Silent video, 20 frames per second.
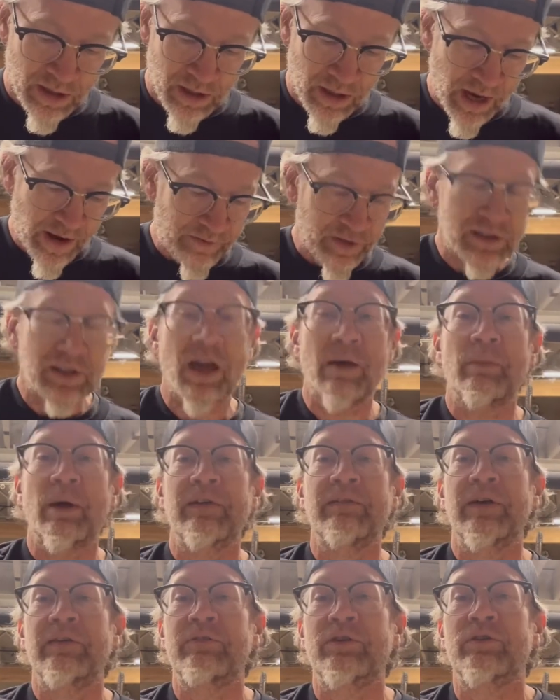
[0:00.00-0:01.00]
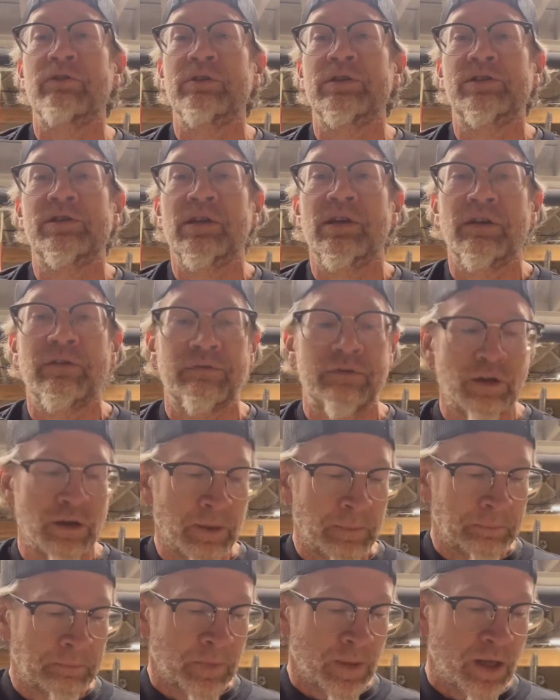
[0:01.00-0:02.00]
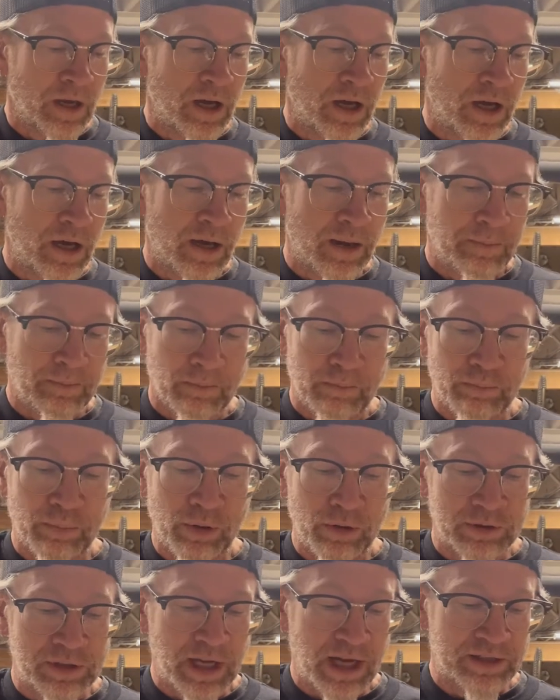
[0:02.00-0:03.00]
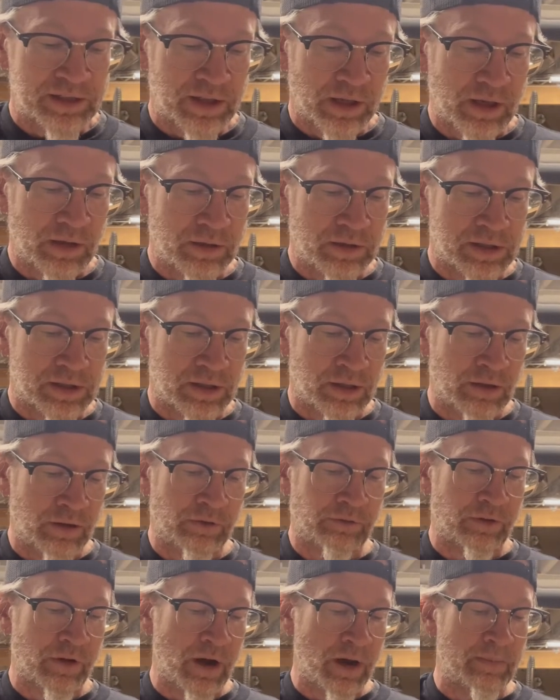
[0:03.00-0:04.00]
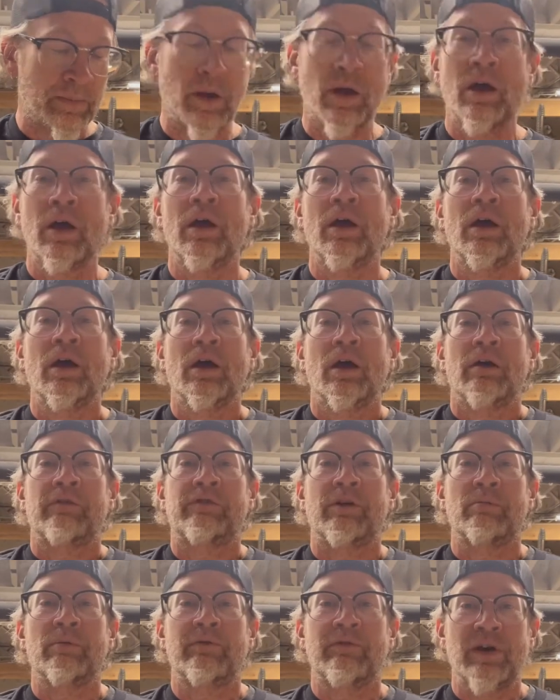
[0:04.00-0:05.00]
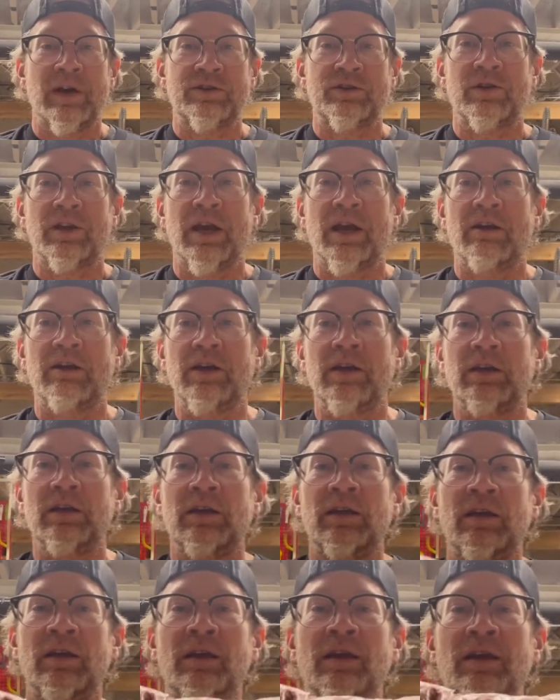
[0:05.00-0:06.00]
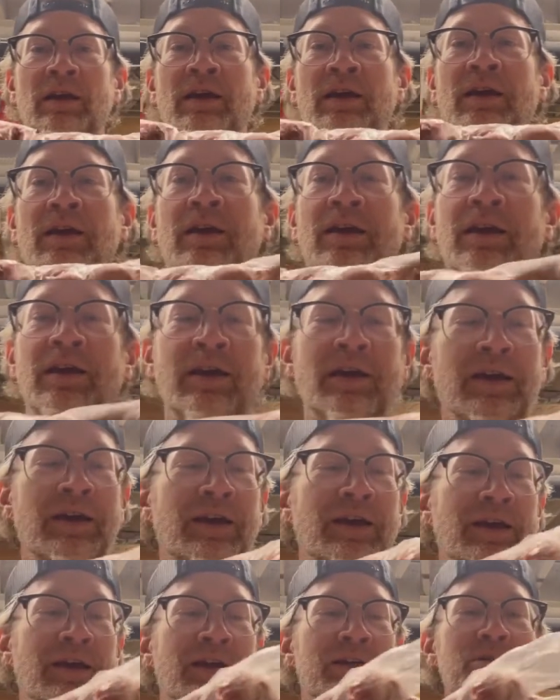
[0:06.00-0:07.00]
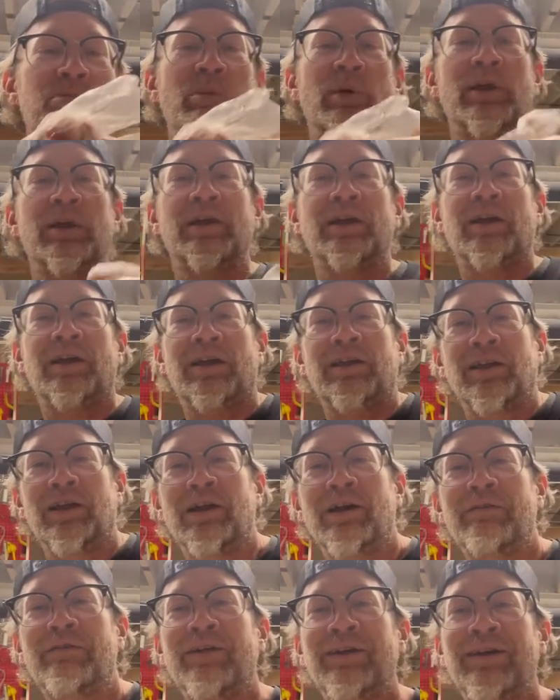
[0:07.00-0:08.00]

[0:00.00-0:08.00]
every time I've ever received bull testicles from a veterinarian, it's been in a glove